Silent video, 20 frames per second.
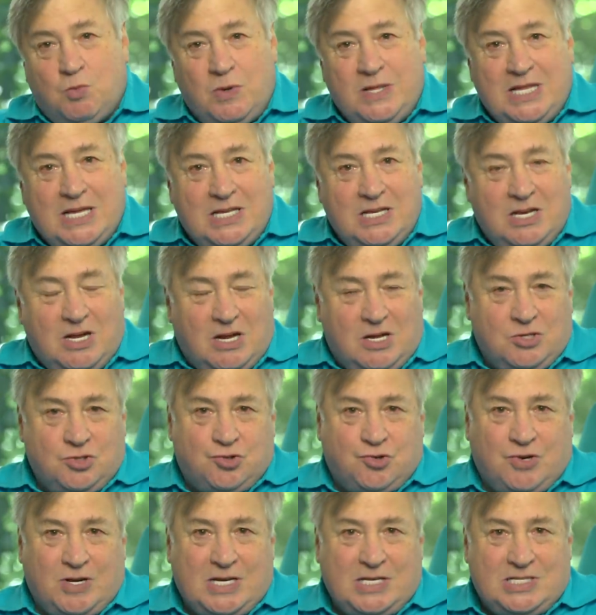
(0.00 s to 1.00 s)
within
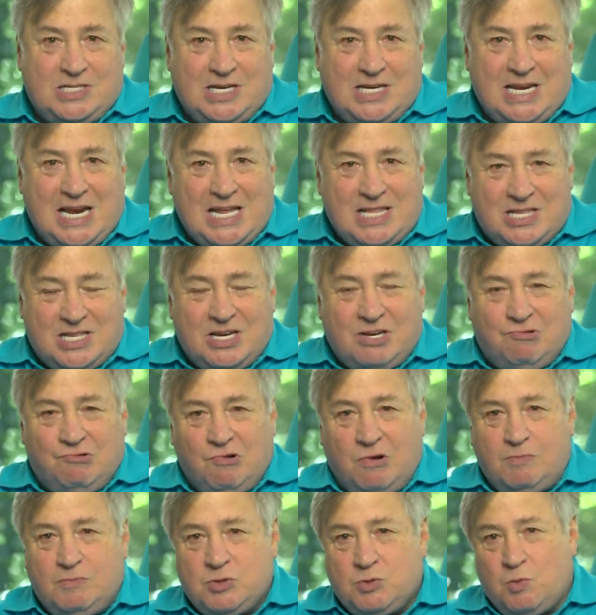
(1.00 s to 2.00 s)
countries and ethnic
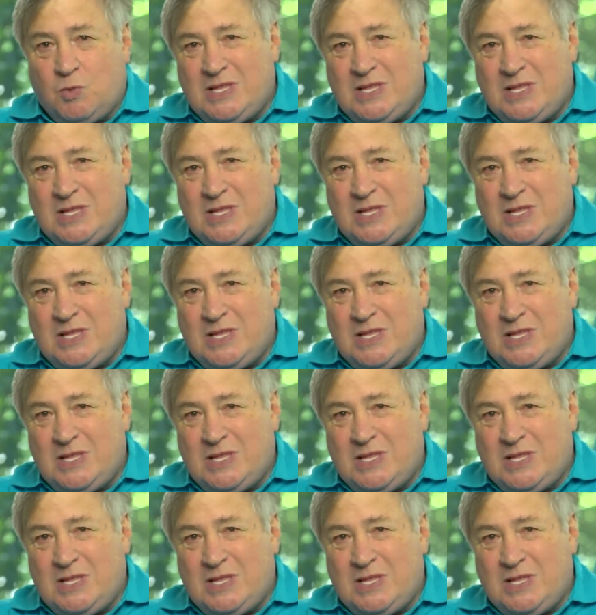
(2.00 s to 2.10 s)
groups